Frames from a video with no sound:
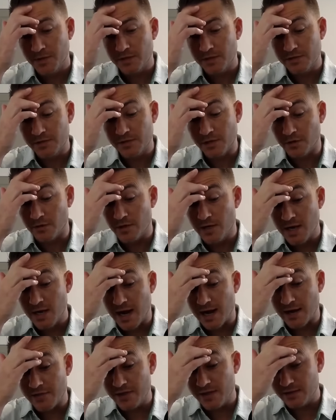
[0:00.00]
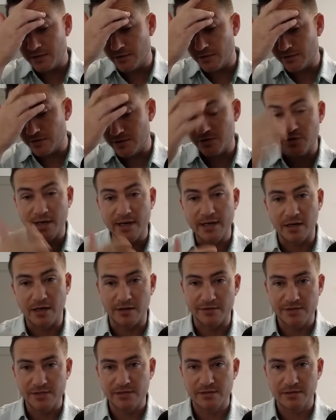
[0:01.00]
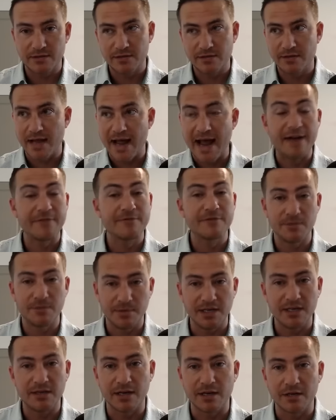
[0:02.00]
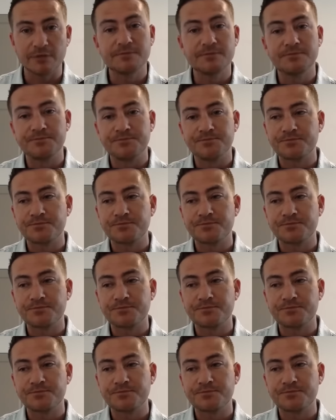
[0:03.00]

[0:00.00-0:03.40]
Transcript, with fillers: So I think those trade-offs have to be there.